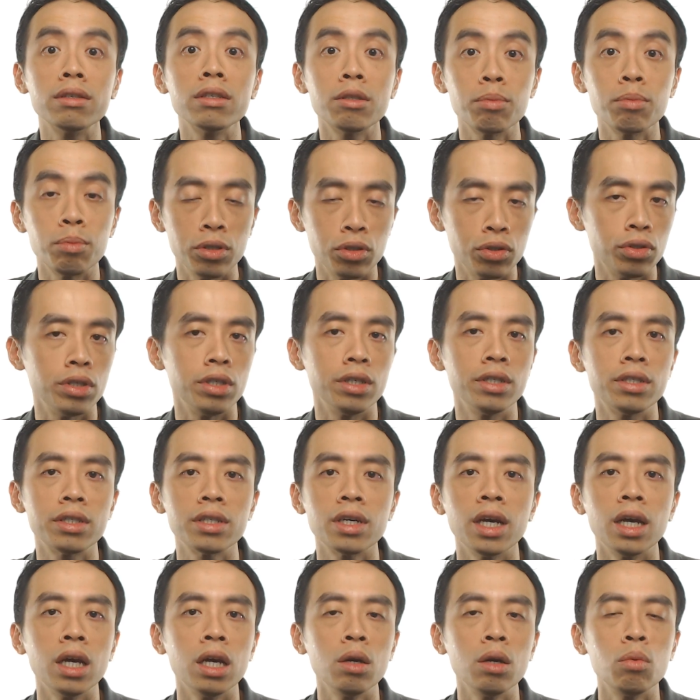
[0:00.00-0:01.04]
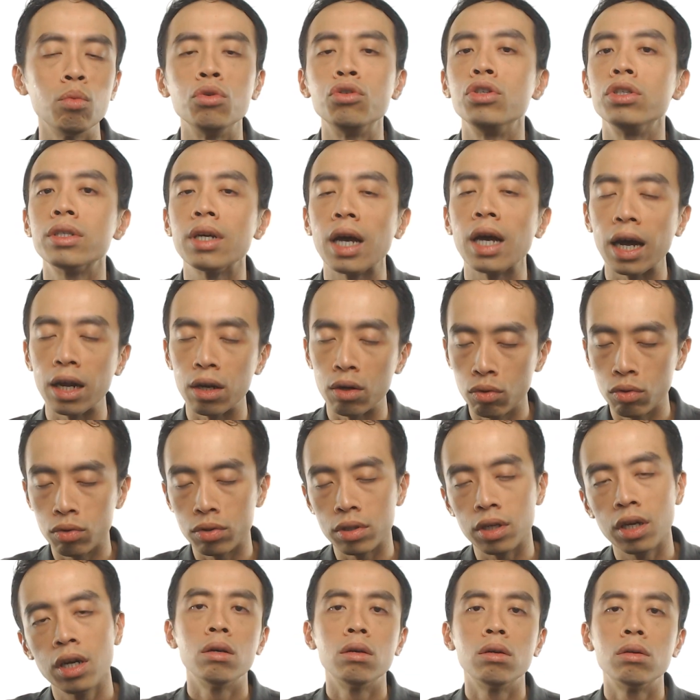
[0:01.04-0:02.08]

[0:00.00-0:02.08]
species which is unknown.